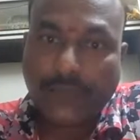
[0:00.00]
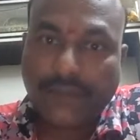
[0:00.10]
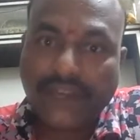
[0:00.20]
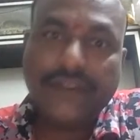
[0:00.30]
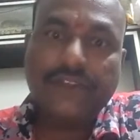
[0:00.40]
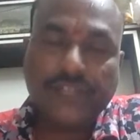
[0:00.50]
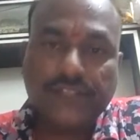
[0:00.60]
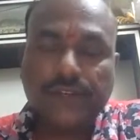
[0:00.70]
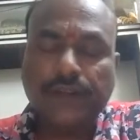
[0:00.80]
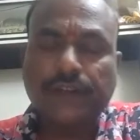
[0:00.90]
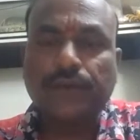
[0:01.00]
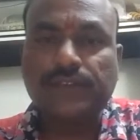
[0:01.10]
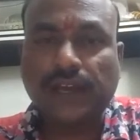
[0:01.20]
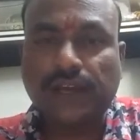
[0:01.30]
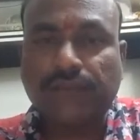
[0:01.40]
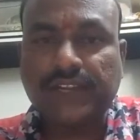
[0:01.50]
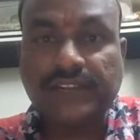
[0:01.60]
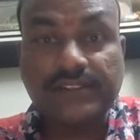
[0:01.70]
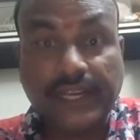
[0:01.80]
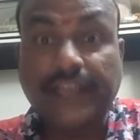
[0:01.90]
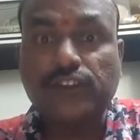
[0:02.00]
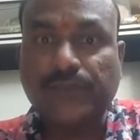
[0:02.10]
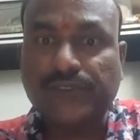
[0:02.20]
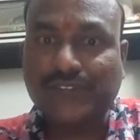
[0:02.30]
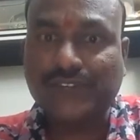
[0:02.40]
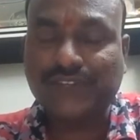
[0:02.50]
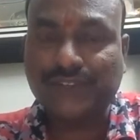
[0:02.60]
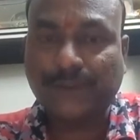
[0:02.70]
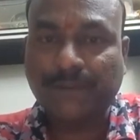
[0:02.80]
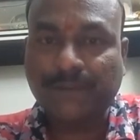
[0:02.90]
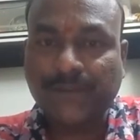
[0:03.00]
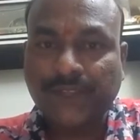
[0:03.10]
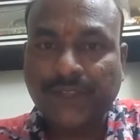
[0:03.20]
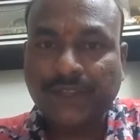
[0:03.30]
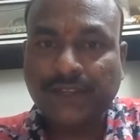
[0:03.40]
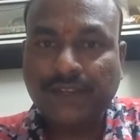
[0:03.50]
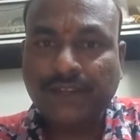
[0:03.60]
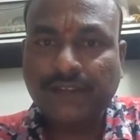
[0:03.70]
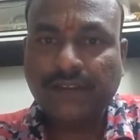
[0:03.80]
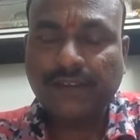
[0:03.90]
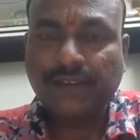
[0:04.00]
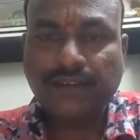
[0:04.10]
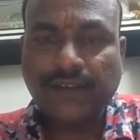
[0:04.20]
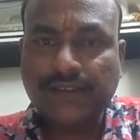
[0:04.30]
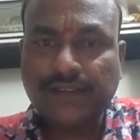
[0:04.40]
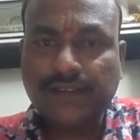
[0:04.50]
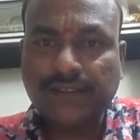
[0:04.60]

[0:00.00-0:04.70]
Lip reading: management, meetings, incentives, conferences, and exhibitions. Right?